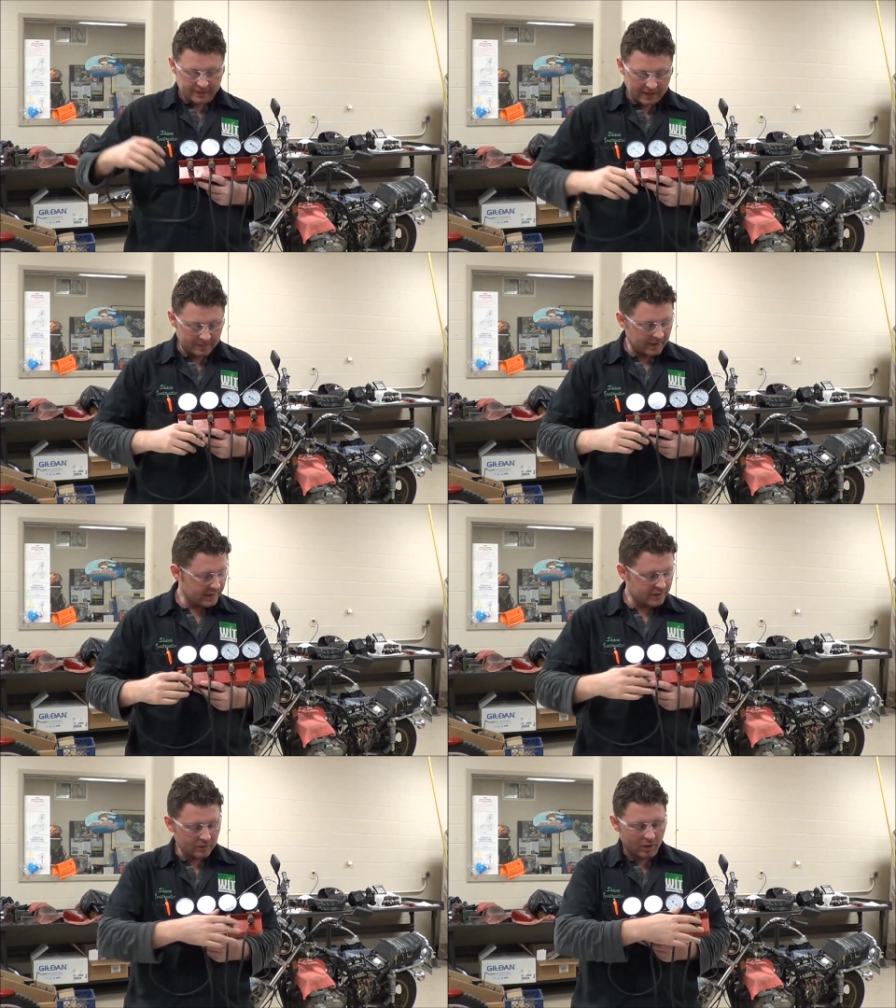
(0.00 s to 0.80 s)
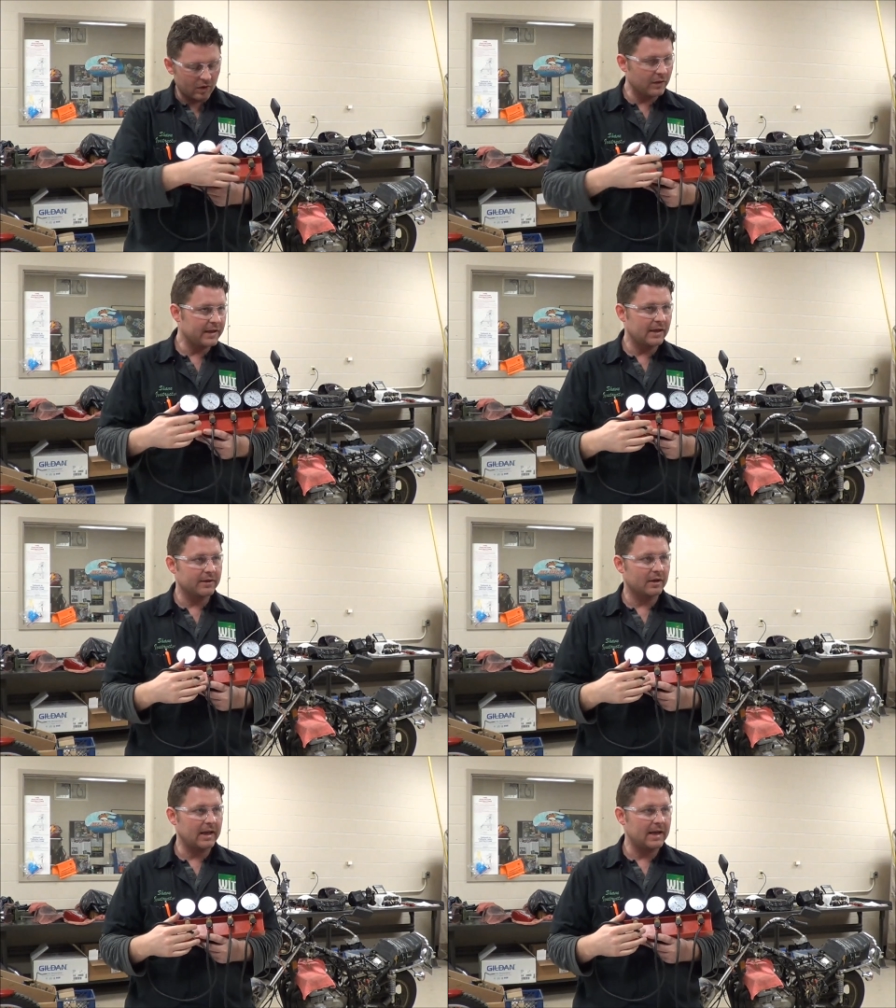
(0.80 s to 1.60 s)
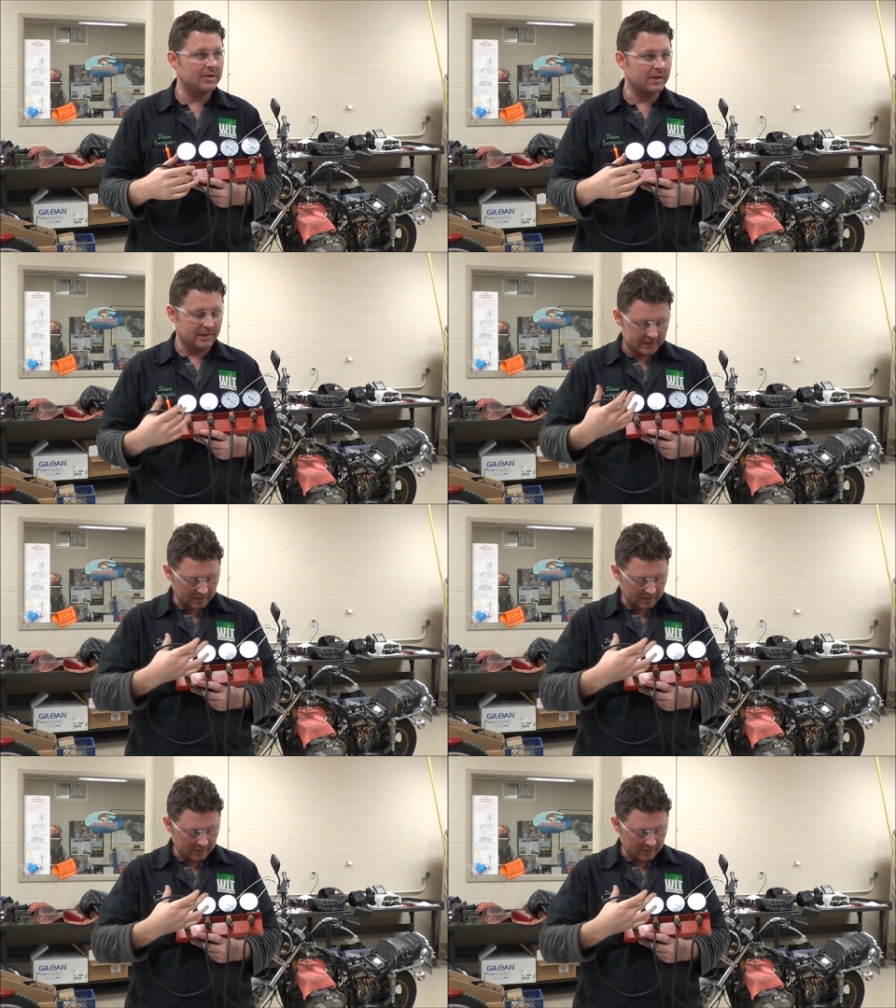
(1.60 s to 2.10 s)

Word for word: Then I'm going to do all the other gauges.